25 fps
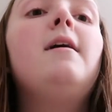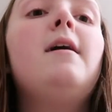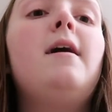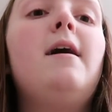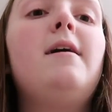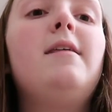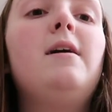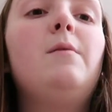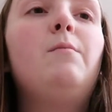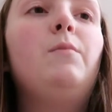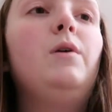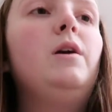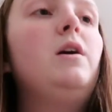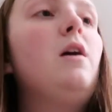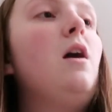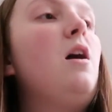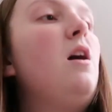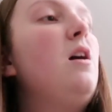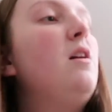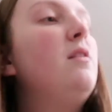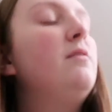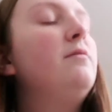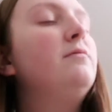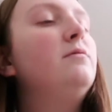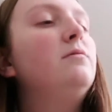And then we
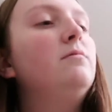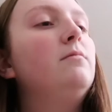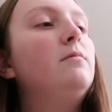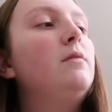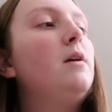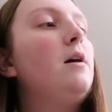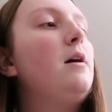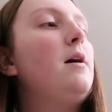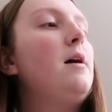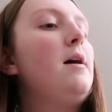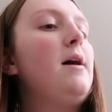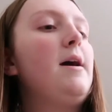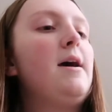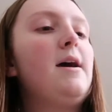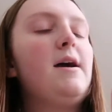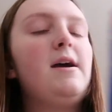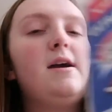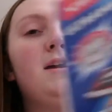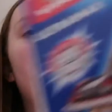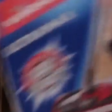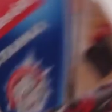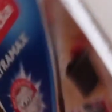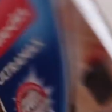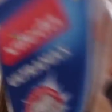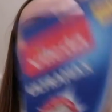got
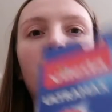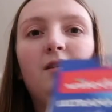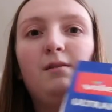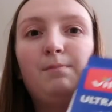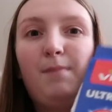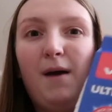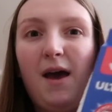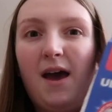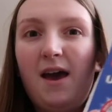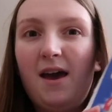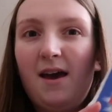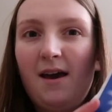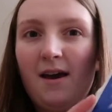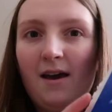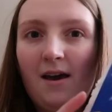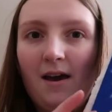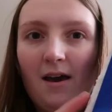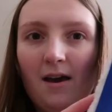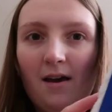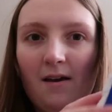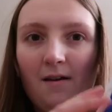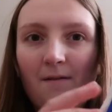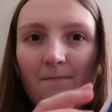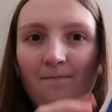a spare,